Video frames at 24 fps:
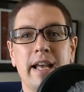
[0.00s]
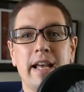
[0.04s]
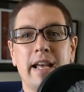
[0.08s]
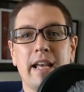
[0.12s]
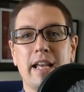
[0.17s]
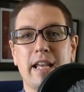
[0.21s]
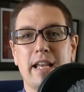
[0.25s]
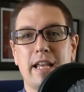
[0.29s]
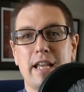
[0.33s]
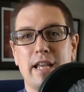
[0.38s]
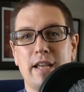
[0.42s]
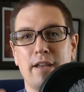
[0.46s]

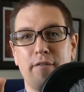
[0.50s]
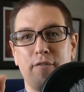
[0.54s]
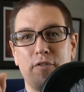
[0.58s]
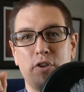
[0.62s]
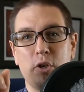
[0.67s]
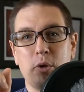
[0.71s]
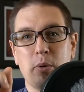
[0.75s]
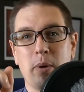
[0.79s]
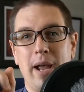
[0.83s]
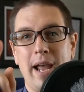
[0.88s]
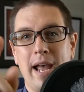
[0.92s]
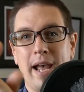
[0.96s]
If
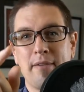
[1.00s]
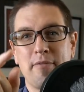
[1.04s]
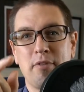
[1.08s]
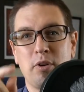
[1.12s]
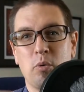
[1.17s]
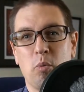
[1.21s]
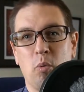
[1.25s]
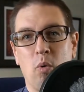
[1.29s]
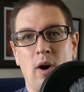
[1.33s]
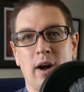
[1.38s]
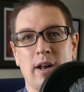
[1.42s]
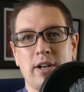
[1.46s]
you haven't
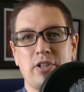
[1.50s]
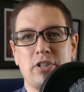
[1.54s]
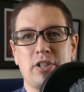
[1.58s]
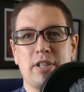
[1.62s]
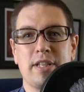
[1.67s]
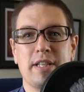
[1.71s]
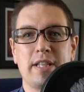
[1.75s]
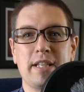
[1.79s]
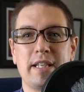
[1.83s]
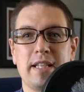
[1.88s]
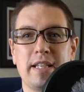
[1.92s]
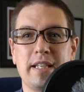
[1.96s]
watched
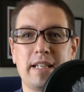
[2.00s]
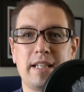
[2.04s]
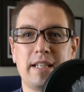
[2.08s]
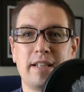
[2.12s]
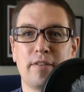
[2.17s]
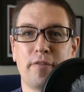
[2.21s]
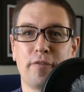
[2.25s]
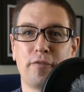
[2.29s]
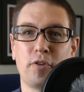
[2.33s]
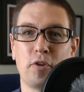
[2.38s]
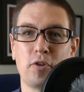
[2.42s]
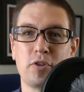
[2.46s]
the
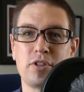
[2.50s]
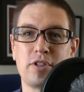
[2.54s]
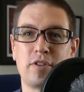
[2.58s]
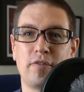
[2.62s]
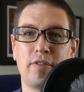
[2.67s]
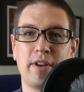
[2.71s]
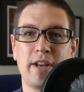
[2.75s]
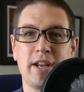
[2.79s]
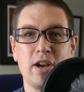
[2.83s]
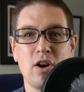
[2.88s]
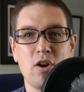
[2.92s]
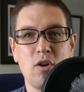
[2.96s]
first
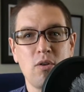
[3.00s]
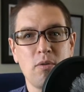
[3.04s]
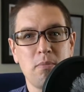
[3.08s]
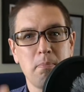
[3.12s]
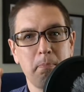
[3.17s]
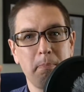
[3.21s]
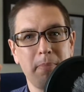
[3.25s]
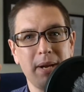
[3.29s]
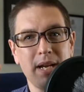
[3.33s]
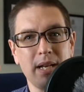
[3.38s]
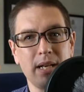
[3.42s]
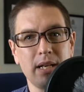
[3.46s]
video,
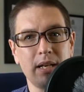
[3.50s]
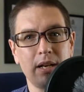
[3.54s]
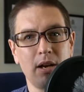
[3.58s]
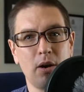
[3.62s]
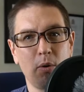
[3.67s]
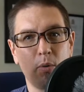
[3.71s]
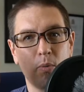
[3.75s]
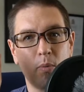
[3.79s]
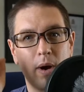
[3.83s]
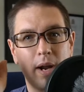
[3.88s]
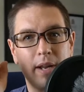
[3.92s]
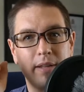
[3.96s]
bing,
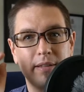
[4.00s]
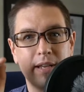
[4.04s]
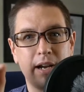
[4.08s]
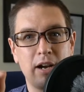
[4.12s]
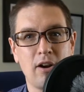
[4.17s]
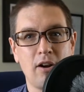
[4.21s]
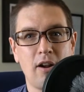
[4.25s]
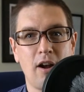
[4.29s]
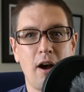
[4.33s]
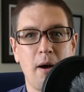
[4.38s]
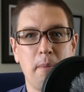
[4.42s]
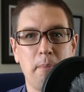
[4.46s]
right there,
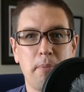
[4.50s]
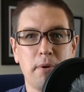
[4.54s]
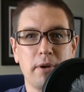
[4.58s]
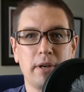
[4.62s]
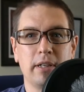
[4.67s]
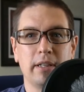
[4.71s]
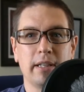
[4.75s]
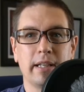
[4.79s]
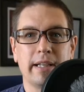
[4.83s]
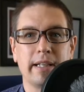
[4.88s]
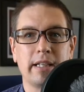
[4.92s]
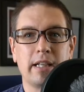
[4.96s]
I'll put a
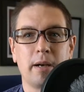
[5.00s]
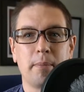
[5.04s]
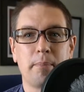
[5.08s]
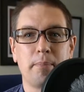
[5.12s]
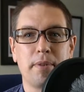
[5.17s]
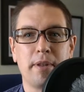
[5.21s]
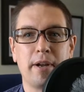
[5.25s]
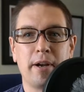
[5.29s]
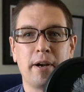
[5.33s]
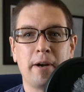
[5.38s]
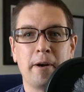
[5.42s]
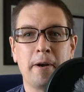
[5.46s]
link up
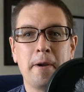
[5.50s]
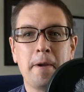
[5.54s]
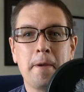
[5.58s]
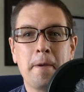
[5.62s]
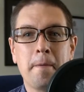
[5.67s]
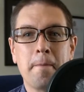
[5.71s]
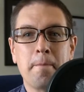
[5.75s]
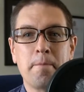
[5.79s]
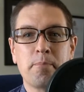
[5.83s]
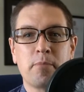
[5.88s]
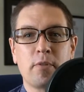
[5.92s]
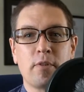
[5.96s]
there
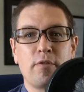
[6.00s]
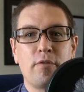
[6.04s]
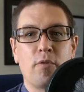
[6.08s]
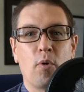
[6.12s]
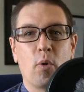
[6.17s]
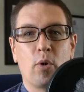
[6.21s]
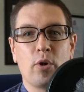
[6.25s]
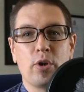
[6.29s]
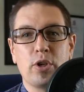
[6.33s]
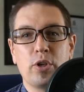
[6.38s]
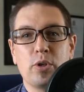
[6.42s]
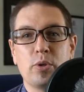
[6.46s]
for
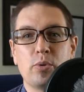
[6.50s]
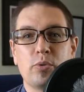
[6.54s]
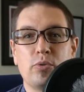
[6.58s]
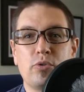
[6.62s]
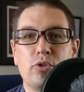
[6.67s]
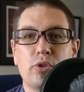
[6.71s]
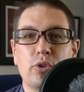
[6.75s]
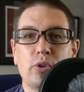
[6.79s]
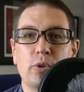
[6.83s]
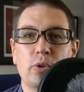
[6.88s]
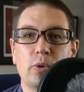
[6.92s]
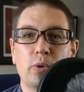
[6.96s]
you
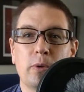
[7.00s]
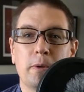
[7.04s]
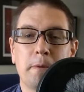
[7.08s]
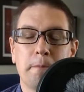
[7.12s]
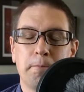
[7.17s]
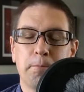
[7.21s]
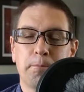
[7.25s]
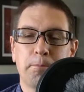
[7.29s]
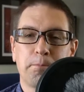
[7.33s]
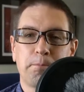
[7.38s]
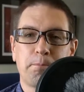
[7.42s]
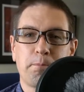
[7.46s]
to
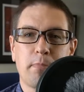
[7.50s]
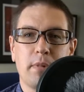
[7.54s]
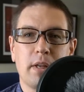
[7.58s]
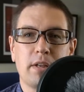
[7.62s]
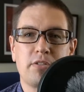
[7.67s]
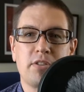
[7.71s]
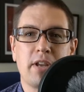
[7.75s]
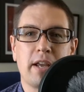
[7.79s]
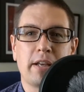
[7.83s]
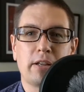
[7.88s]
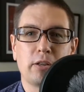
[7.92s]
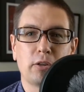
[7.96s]

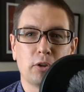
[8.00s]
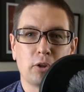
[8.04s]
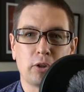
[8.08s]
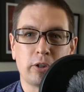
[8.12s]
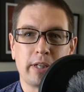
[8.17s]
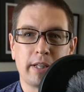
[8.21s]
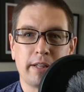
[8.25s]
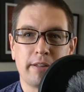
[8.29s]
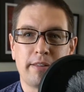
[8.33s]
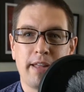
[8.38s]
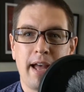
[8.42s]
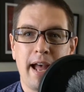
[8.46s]
take a look
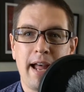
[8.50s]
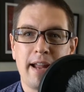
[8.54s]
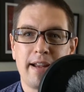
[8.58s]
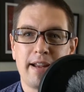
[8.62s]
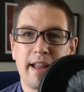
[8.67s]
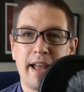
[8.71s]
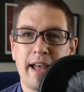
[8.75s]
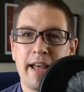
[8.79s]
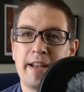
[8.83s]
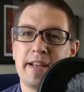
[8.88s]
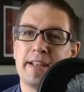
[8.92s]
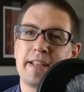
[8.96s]
at that.
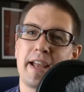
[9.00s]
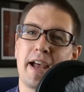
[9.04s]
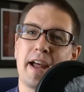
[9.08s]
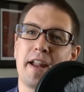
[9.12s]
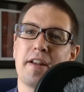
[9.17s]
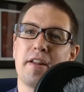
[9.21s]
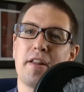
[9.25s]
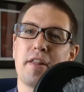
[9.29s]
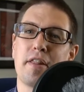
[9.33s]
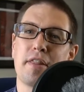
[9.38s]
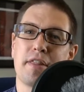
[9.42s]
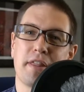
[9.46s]
And again,
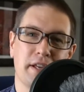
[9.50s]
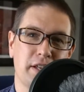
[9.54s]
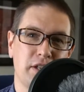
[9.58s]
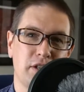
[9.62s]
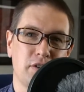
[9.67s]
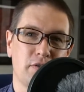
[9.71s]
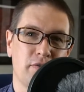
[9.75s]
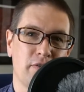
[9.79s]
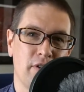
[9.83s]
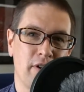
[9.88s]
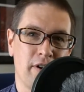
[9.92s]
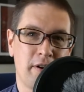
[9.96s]
thank you
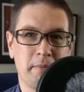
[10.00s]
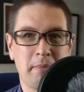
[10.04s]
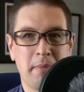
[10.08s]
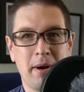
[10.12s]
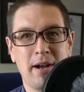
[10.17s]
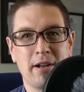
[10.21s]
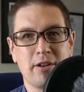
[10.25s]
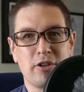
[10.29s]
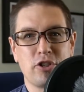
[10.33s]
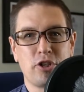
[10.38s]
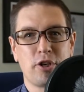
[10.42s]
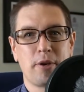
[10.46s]
very much.